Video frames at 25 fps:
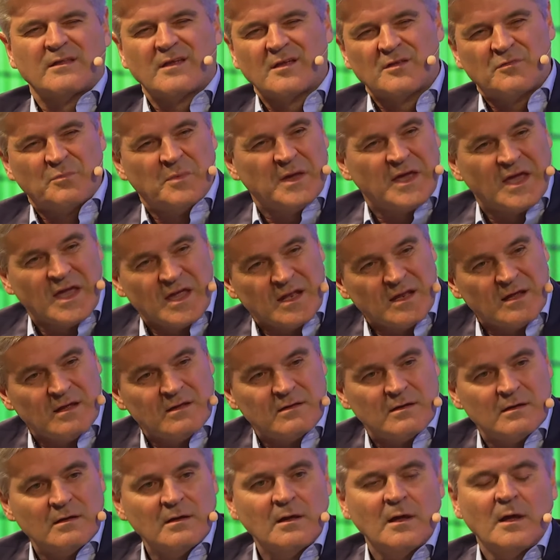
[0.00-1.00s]
That's beginning
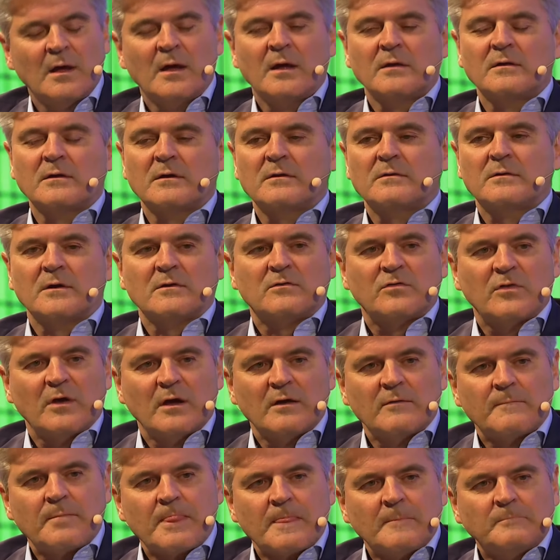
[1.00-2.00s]
to. Why to, to weren't
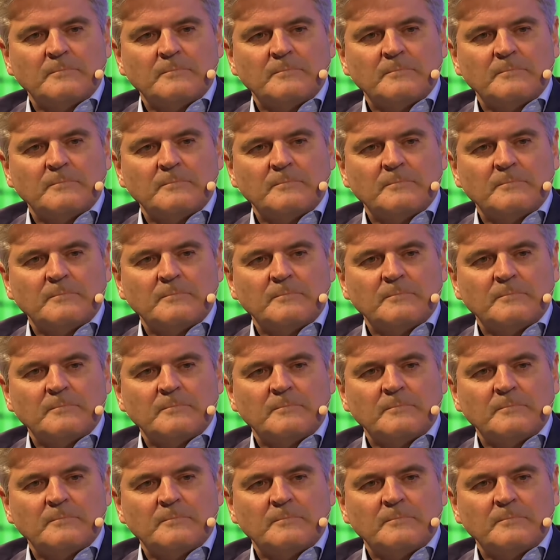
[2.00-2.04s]
change.